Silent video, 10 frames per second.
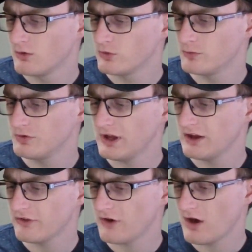when the
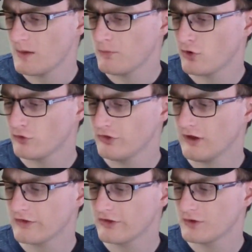blade is up, hold the
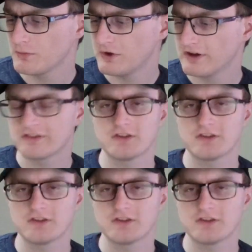auxiliary button,